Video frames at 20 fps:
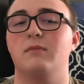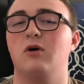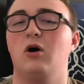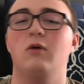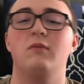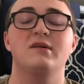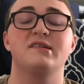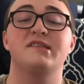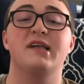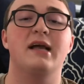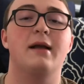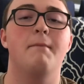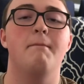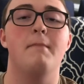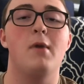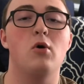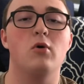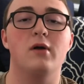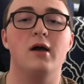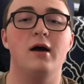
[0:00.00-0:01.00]
almost like
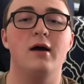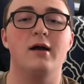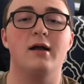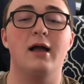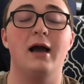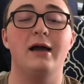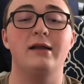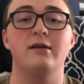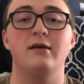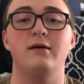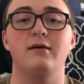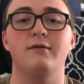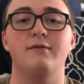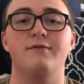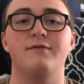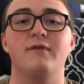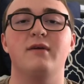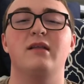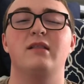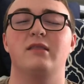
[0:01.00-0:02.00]
mocha kind
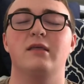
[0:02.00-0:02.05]
of,